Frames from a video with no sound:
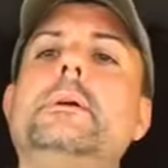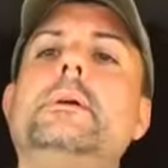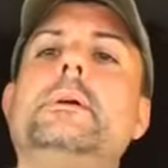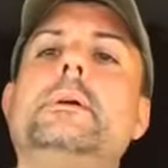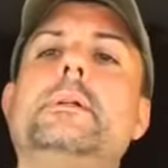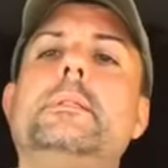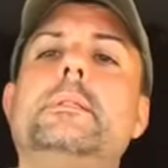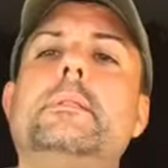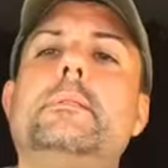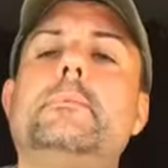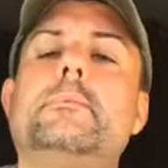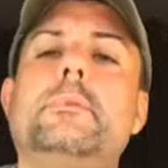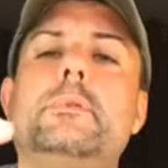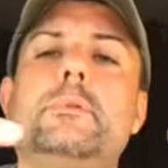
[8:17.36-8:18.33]
And
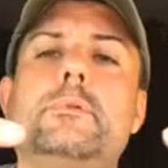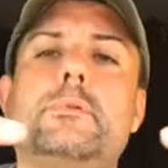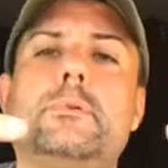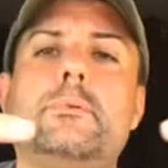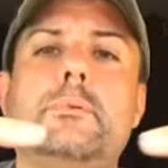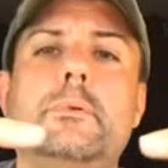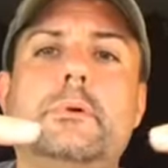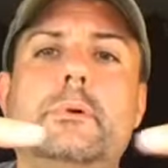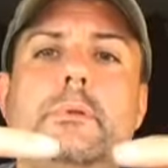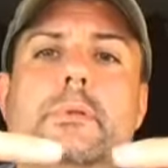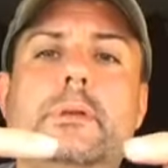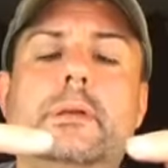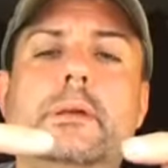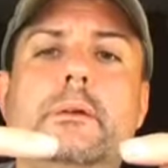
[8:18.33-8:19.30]
when you screw it all
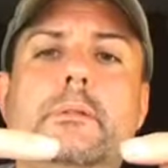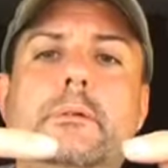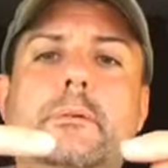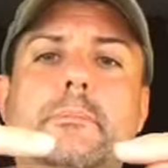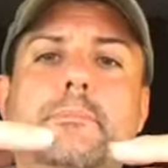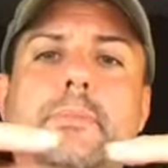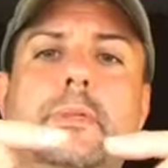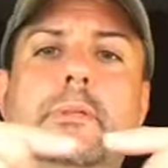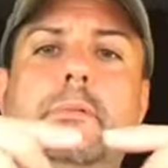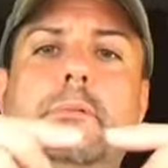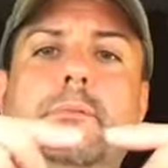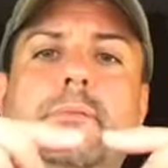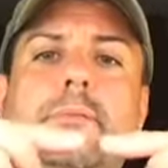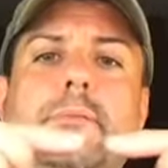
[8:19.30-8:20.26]
together,
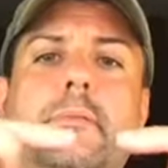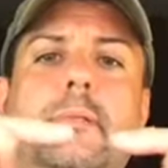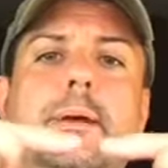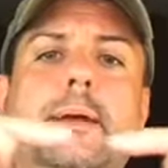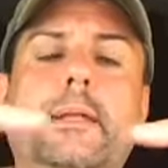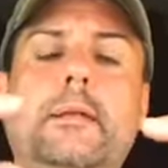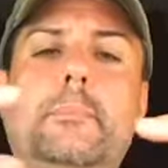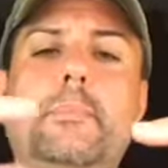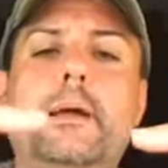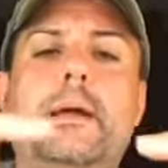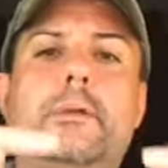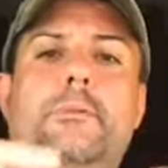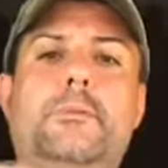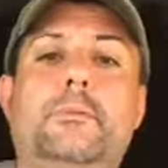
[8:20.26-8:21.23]
it'll line up
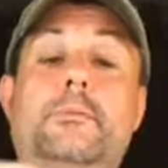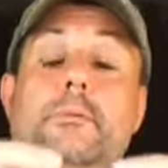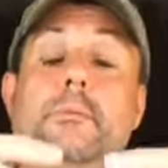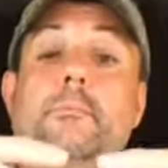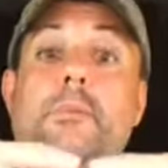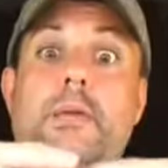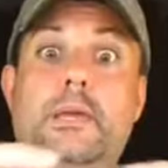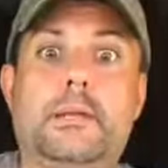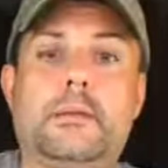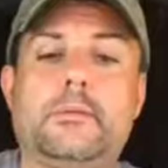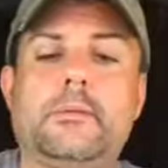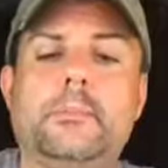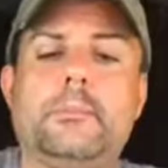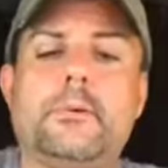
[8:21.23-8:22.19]
actually
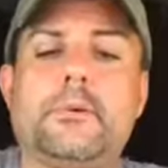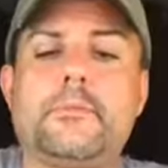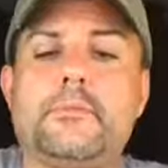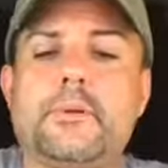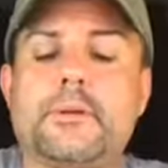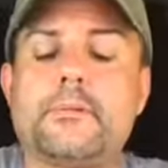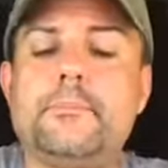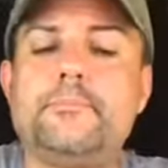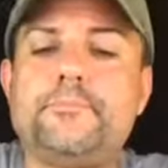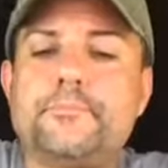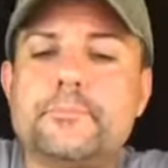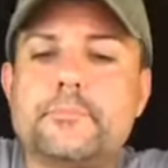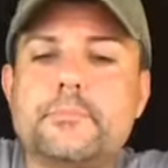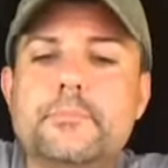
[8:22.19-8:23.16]
mechanically perfect.
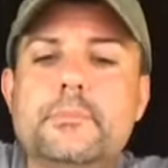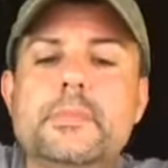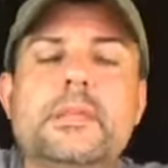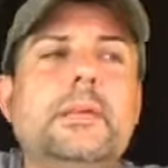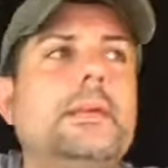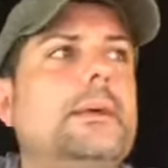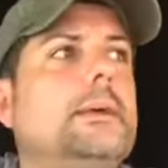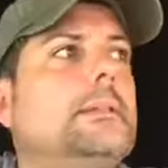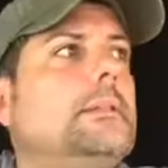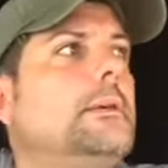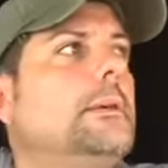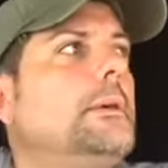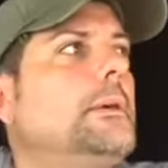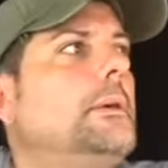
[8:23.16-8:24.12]
And
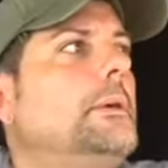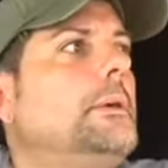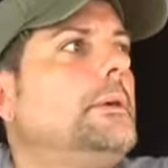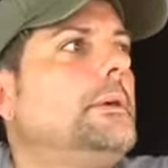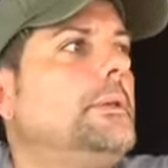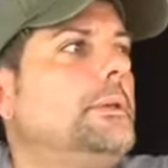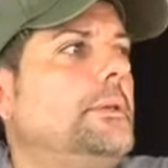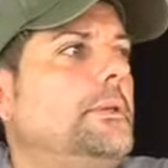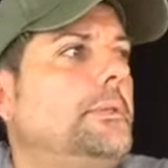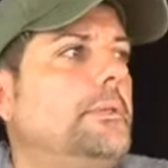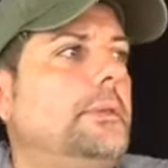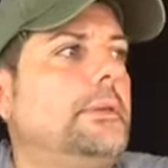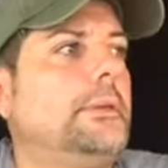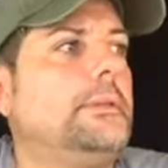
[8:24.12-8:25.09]

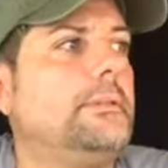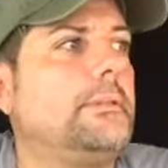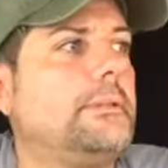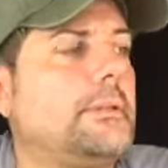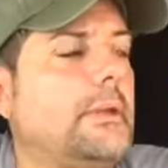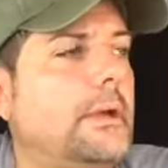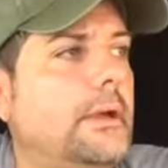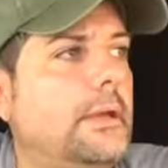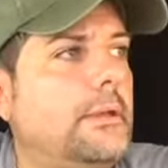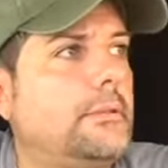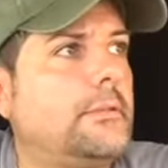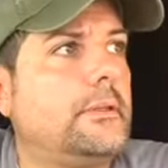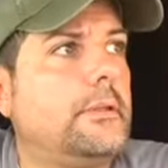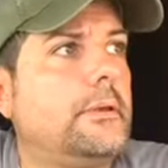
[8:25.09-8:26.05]
the
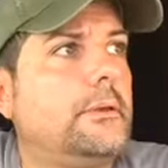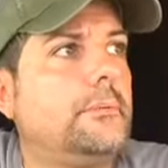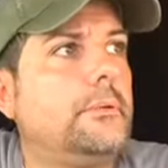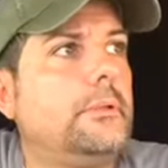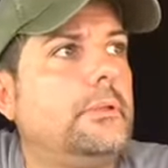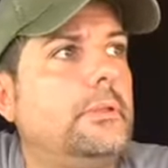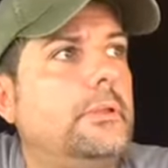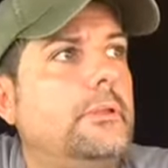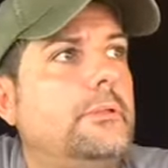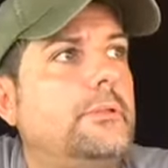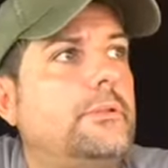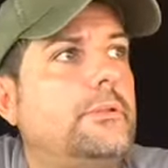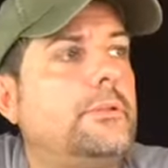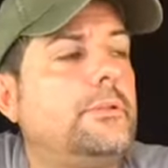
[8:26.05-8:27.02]
designs that I
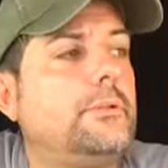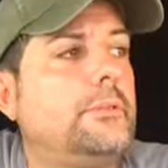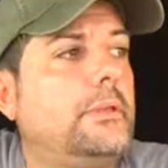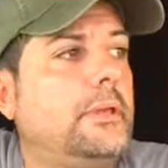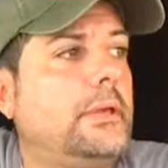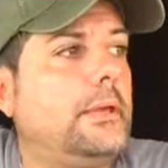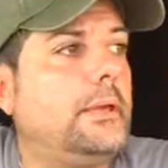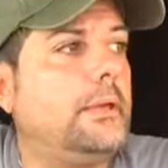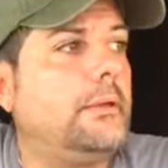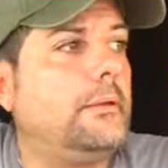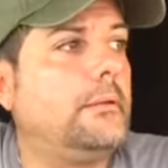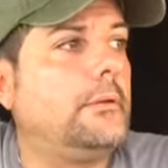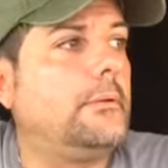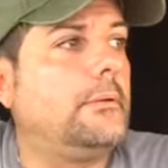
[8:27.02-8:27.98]
released today
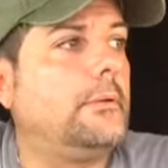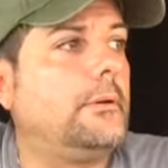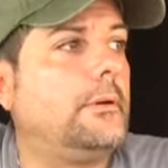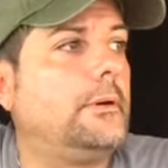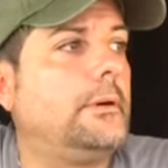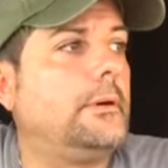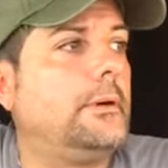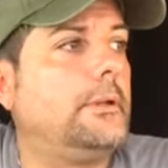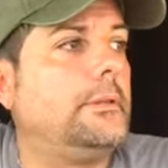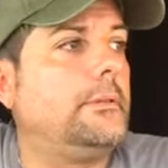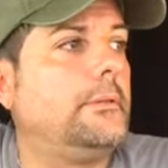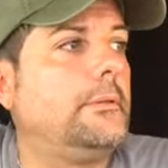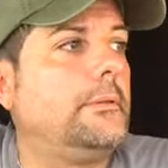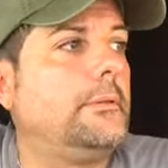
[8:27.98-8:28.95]

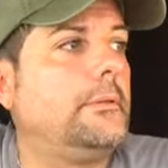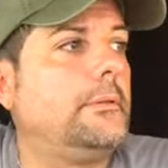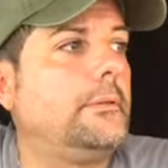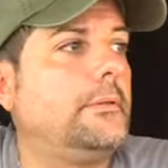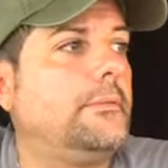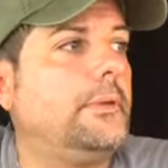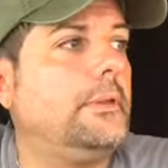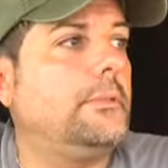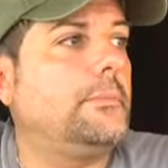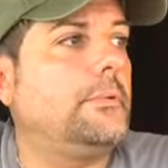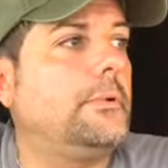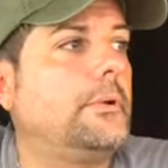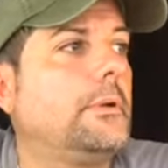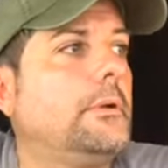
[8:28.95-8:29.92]
on the
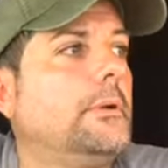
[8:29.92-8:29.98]
Facebook